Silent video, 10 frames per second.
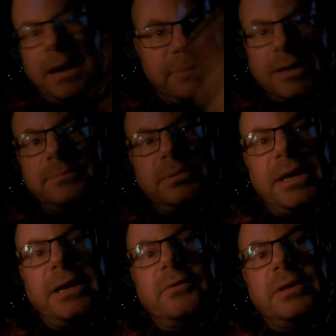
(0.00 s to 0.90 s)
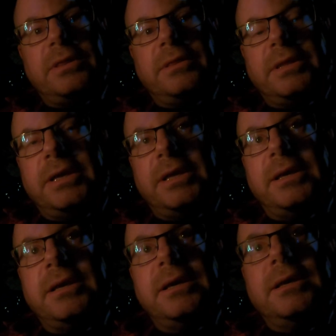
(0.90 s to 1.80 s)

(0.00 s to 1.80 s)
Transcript: I'm kind of playing with the